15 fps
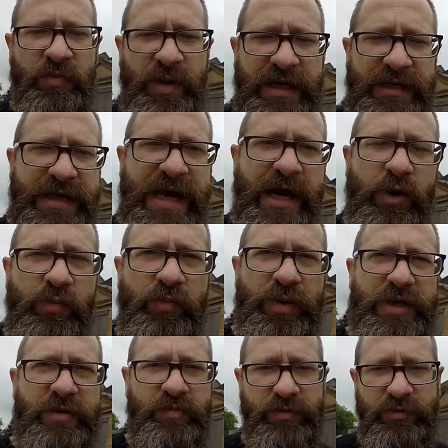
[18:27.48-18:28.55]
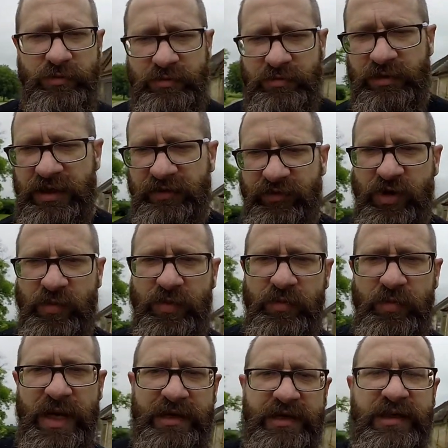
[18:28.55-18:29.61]
prepared to help people, if you're not
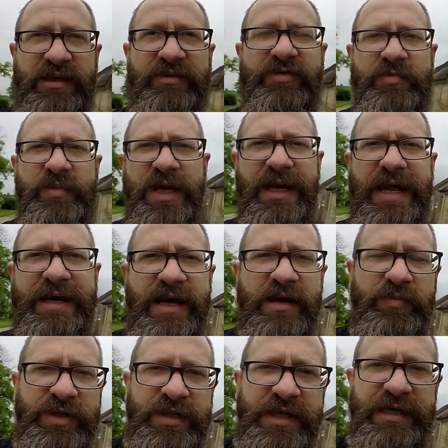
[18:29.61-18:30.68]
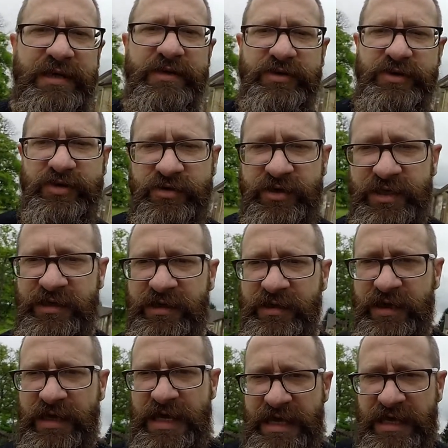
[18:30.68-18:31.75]
prepared to give them a leg up in the industry,
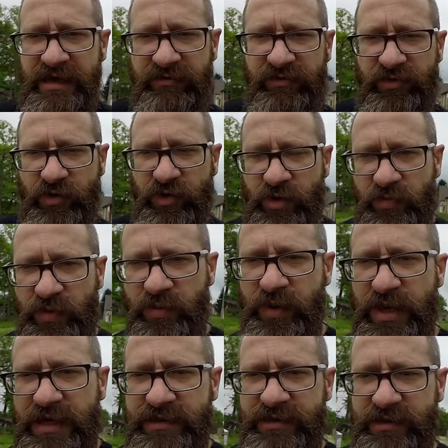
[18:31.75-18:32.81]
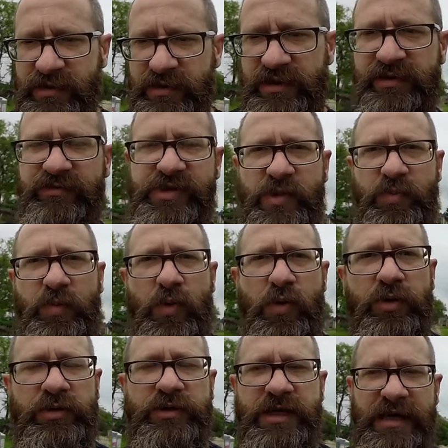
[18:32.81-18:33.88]
if you're not prepared to give
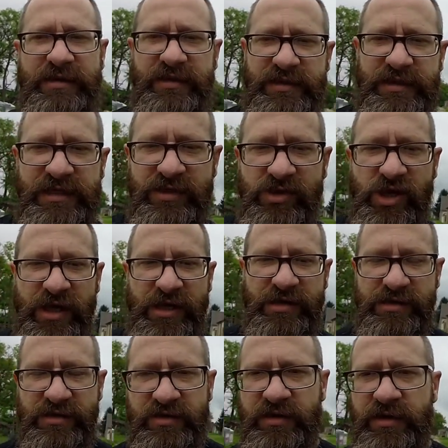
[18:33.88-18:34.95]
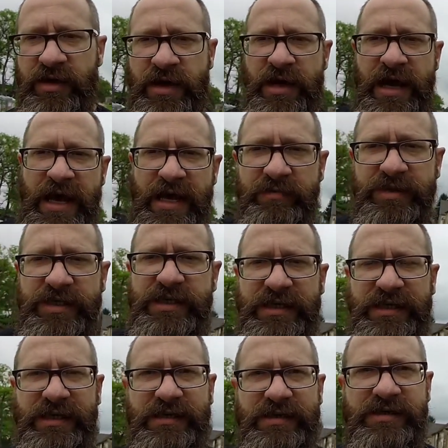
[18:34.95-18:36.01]
support to other DJs and
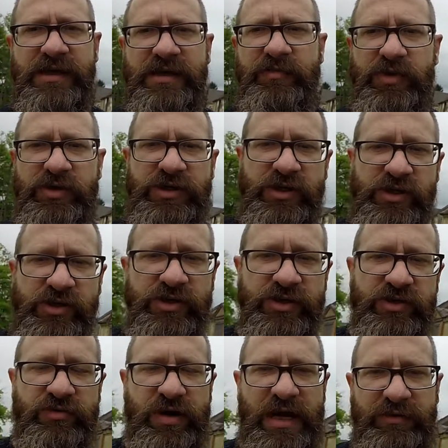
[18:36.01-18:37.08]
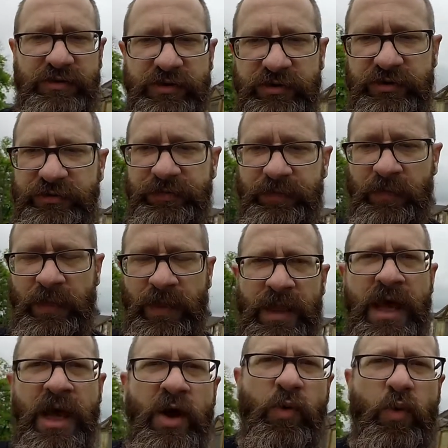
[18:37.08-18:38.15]
MCs and musicians around you,
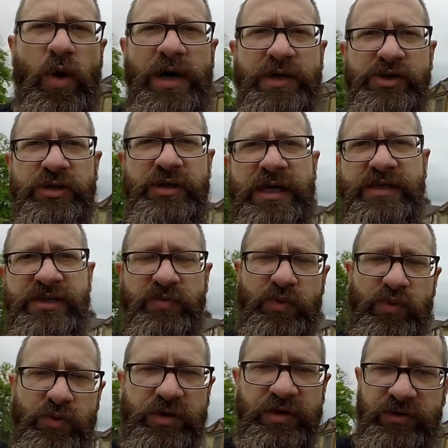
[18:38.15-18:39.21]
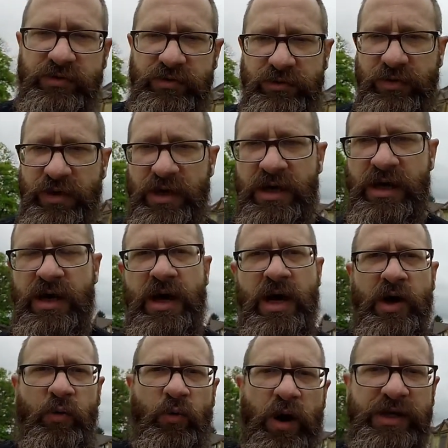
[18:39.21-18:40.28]
why should they support you?
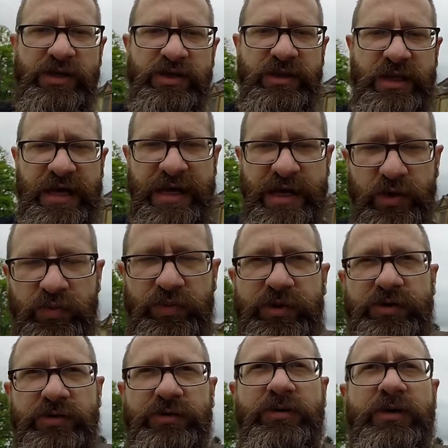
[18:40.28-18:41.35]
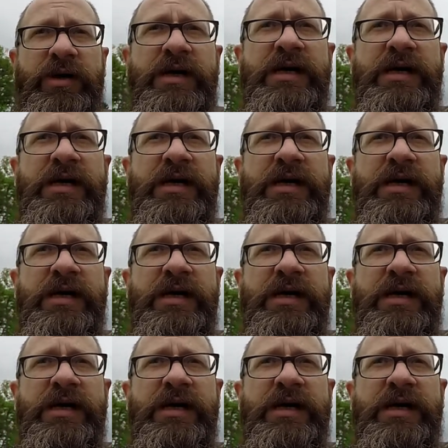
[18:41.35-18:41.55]
Why should they help you?